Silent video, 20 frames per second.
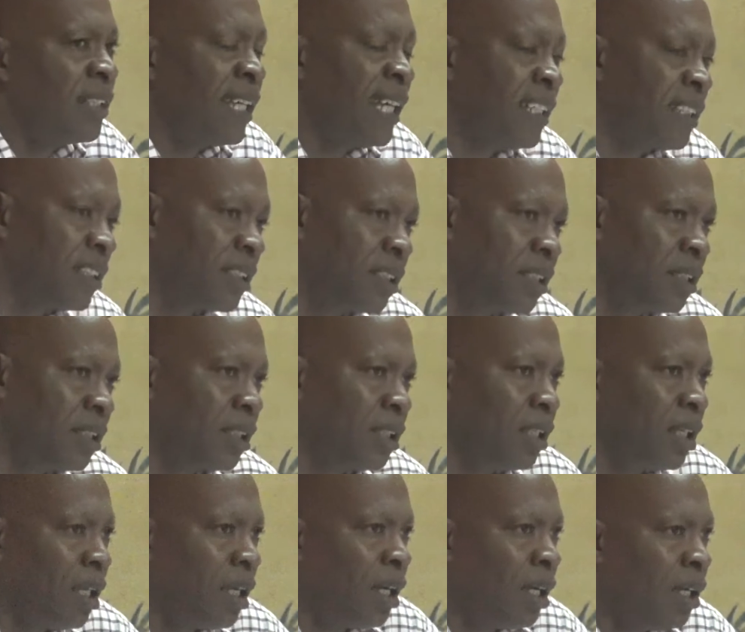that
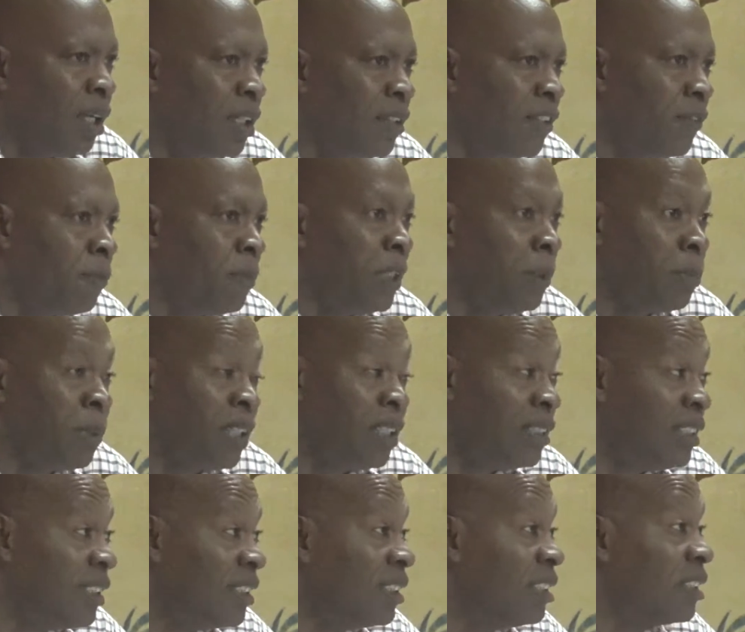a lot of people, at
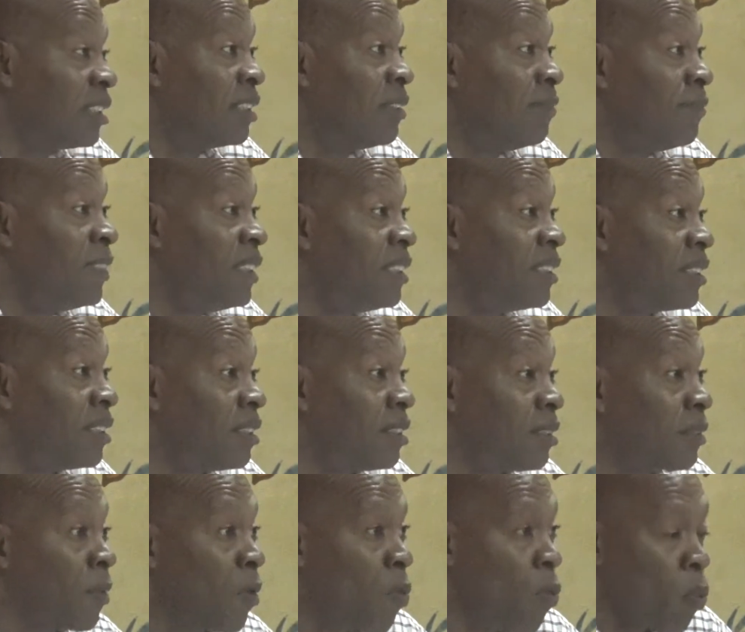least in St.
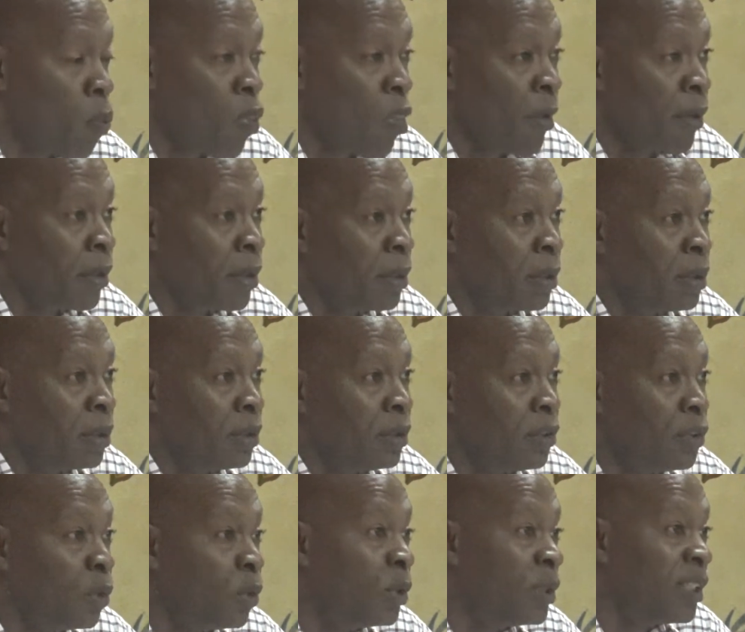Vincent,
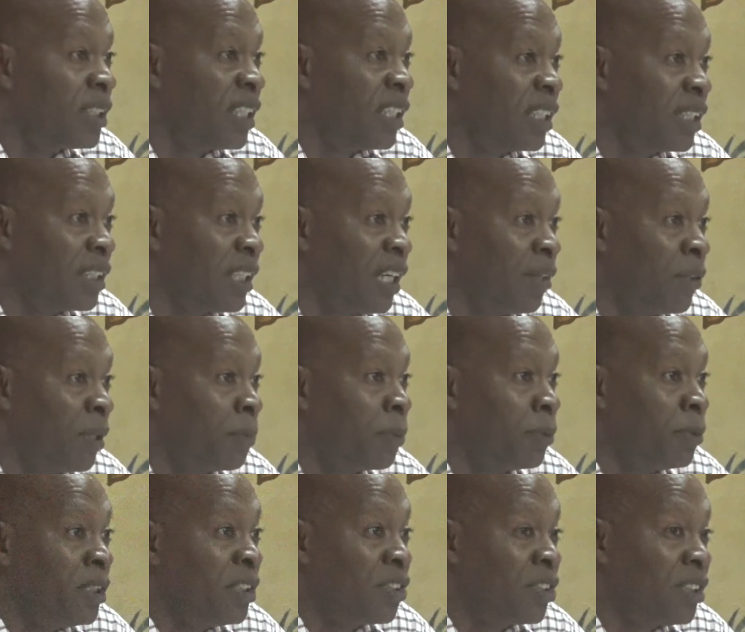don't think that
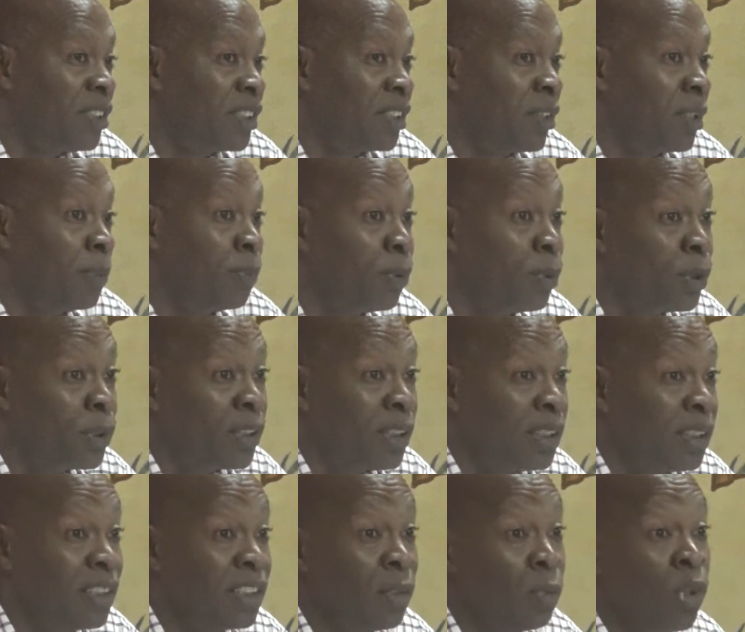reparations are
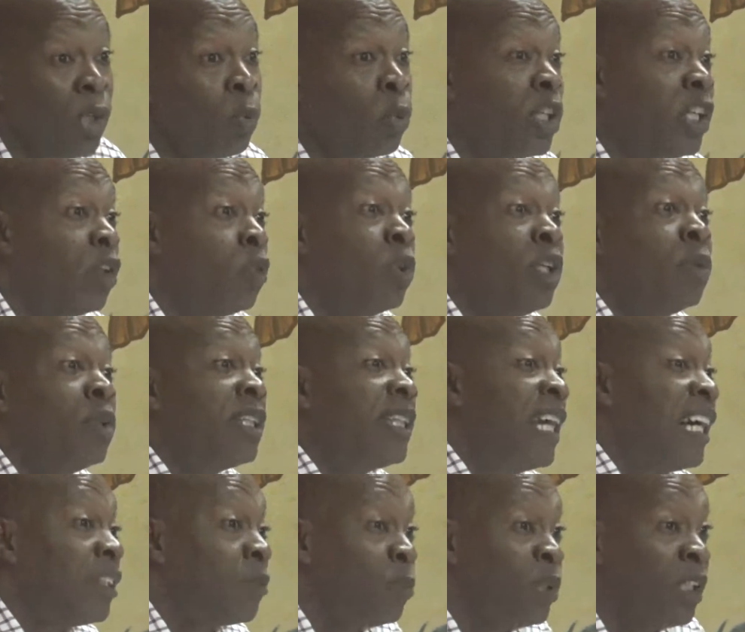important. They say, well, where are you going with
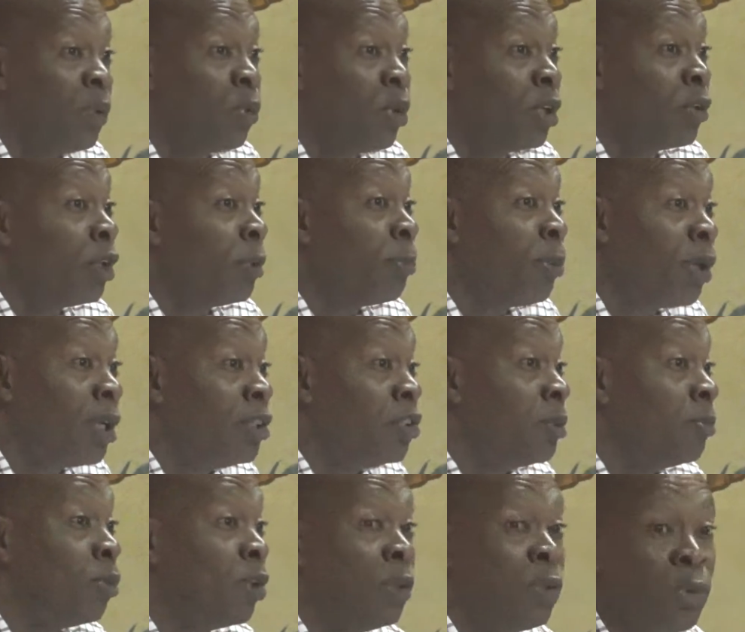that? We ain't want no apology,
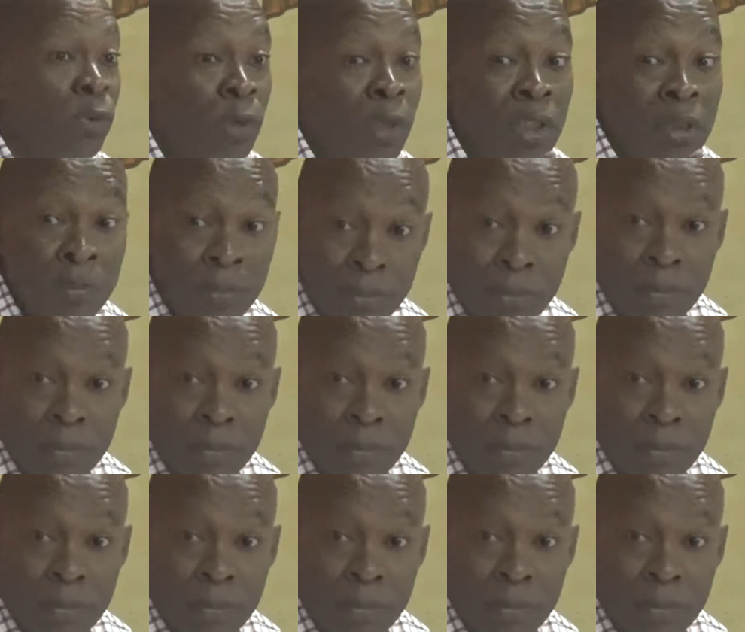boy, we want...